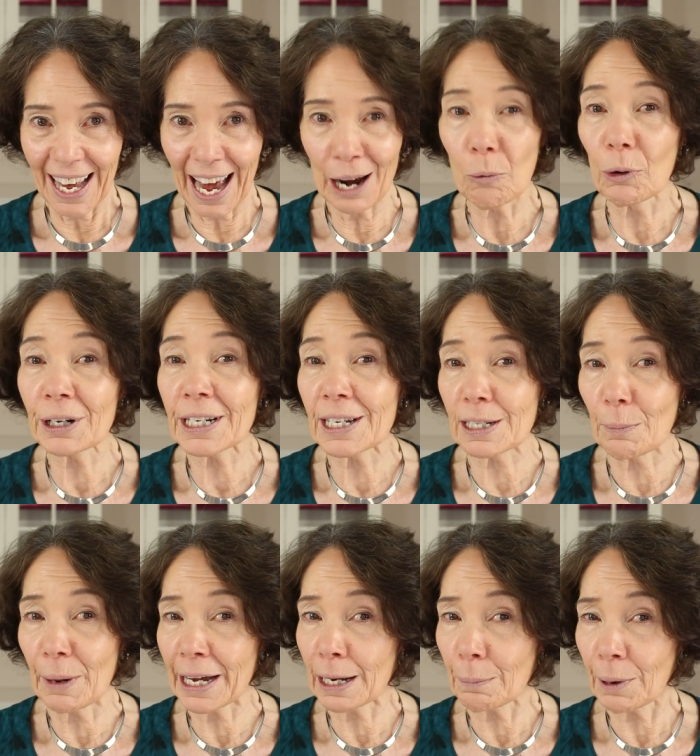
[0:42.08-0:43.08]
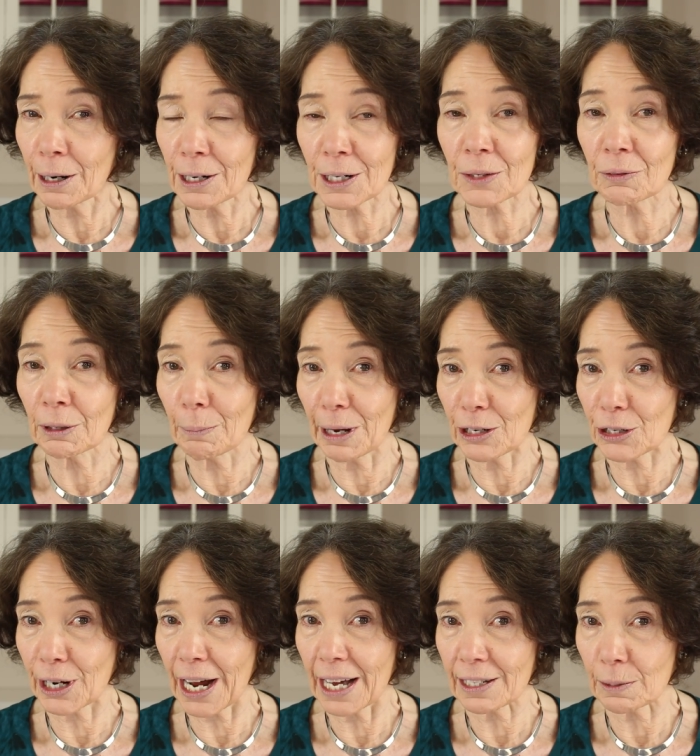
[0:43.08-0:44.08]
I worked as a makeup artist for a
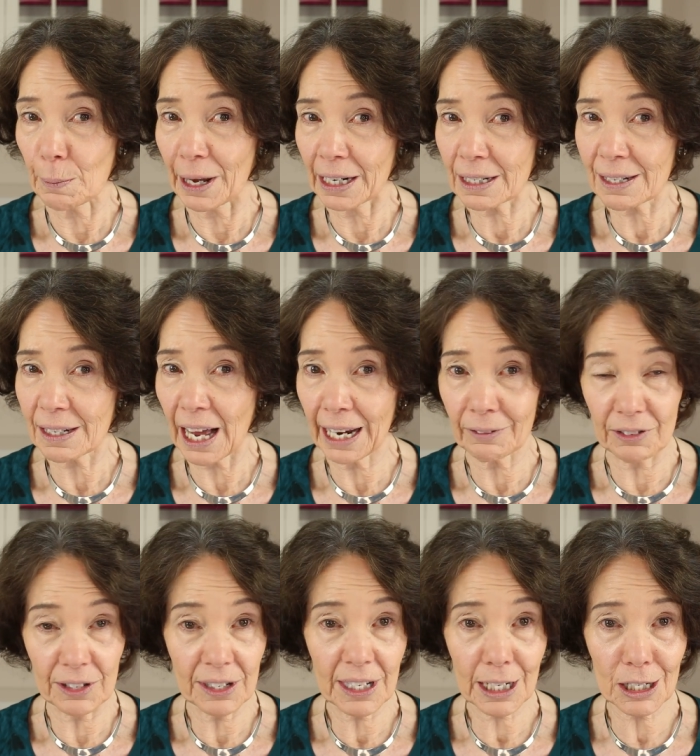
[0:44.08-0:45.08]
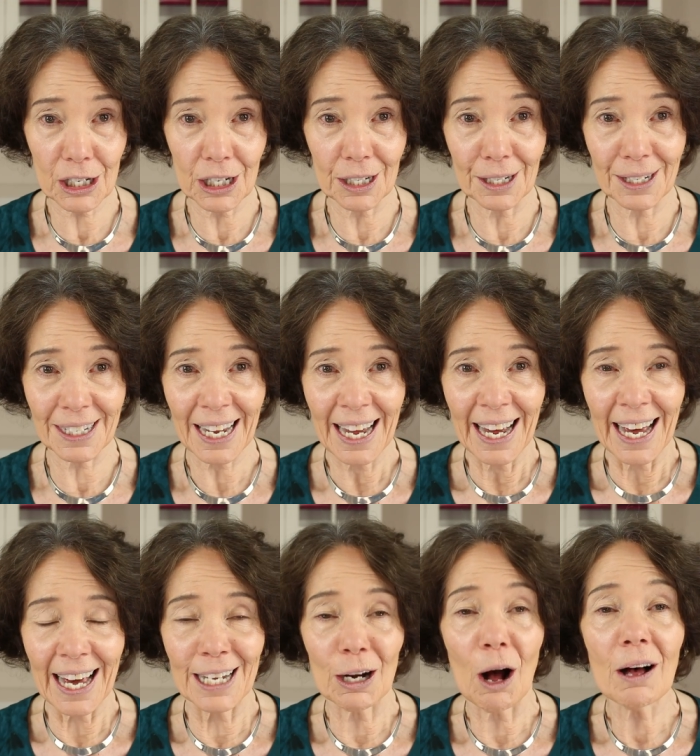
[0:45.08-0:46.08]
major cosmetics line for six years
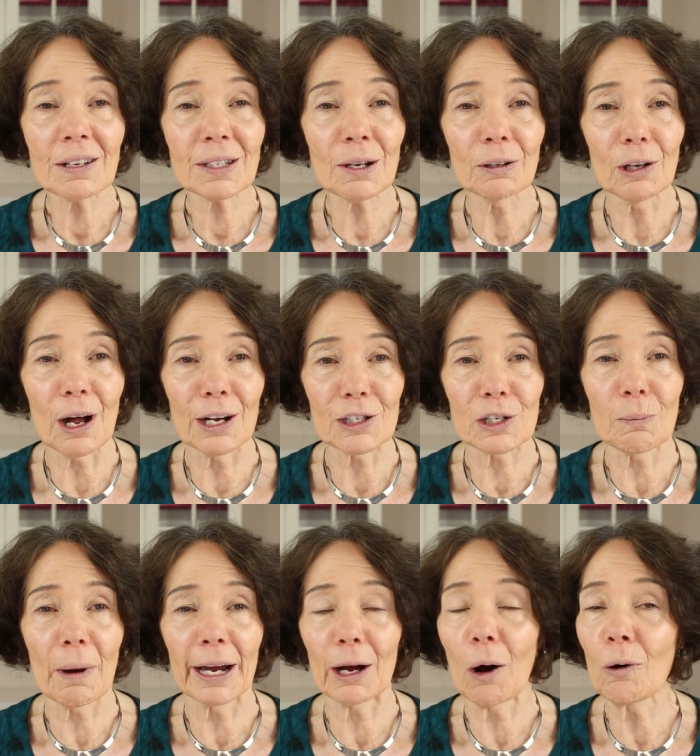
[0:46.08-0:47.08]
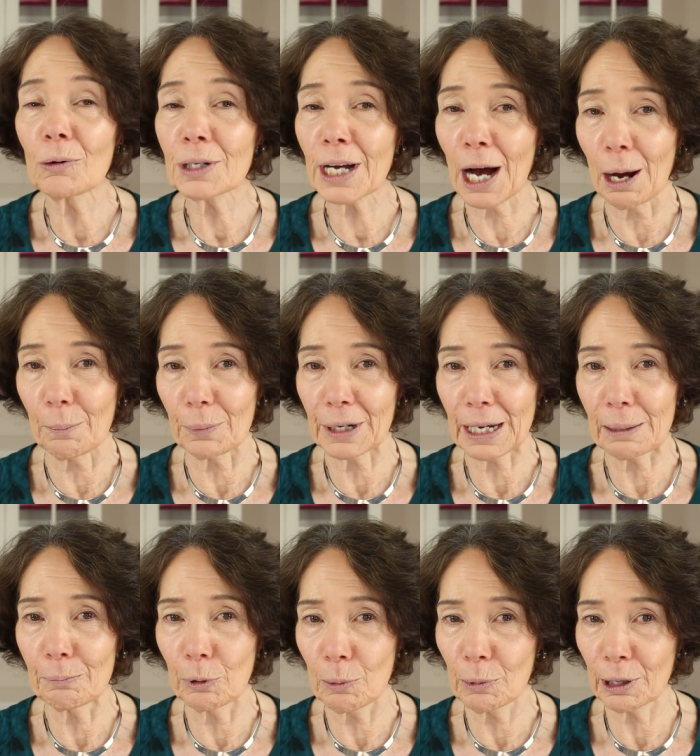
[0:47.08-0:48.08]
and also launched my own company,
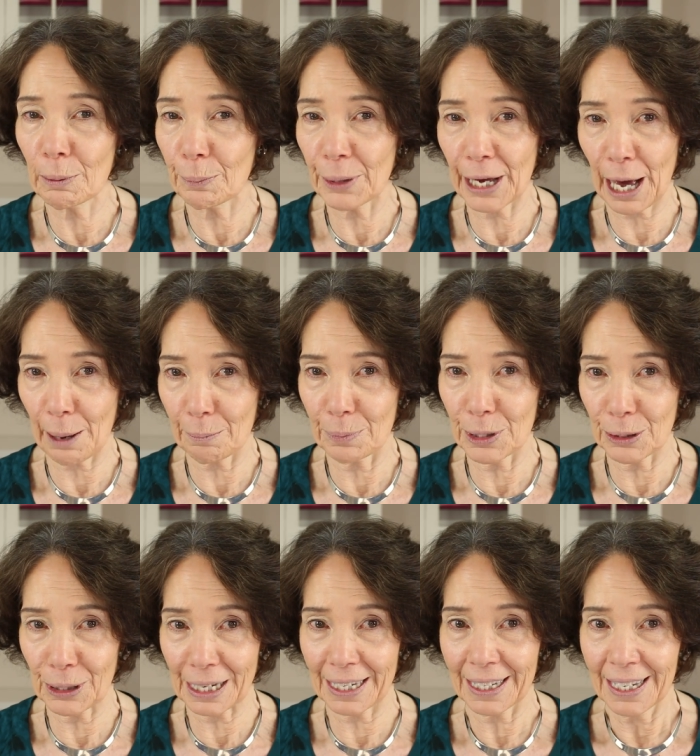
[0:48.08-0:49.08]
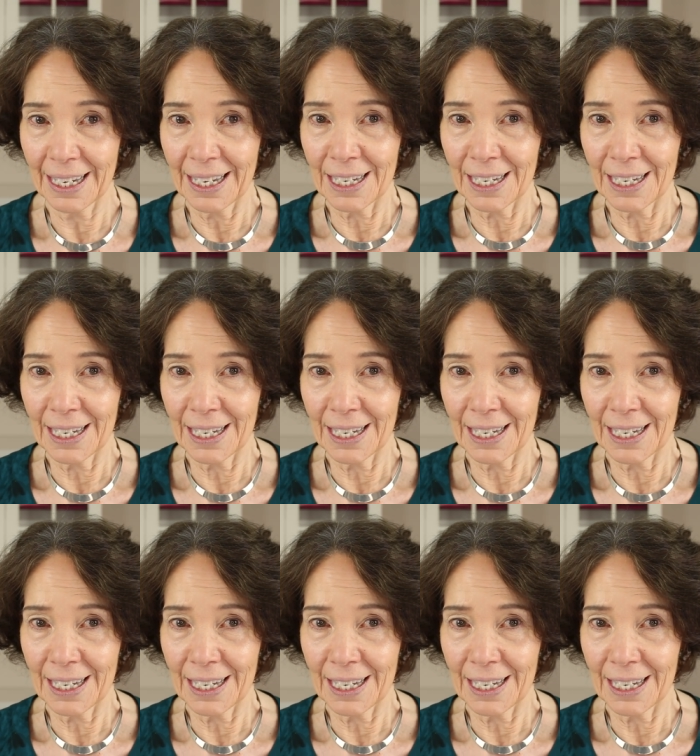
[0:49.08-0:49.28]
Boomer and Beyond Beauty,